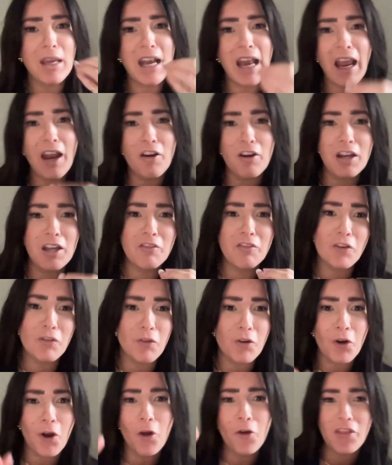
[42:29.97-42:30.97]
comment, area
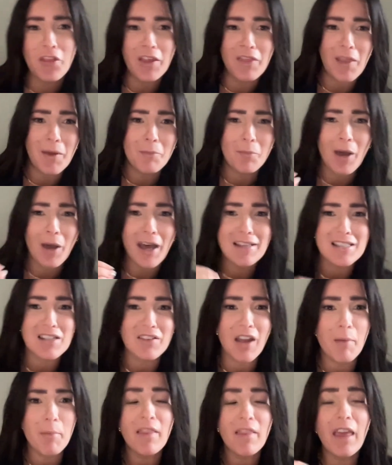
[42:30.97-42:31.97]
of growth, and then
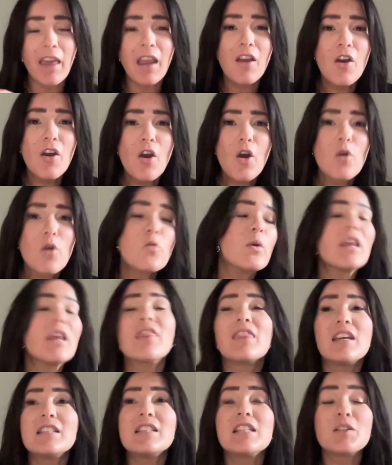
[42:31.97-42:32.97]
positive comment. Like
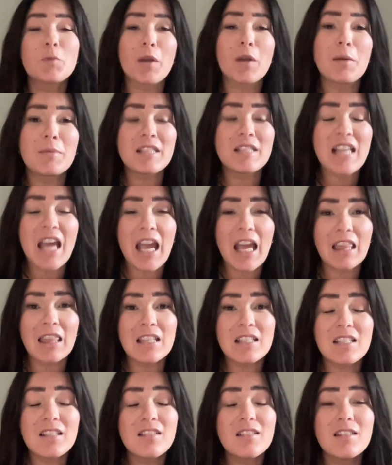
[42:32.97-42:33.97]
we this is what I'm
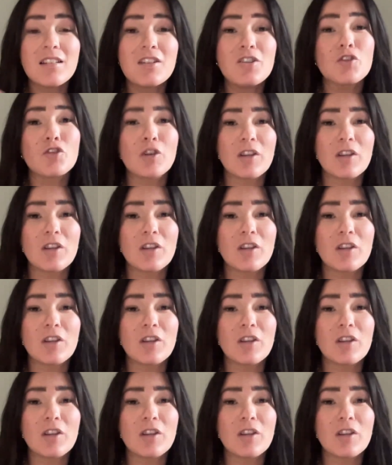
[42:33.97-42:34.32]
saying. This is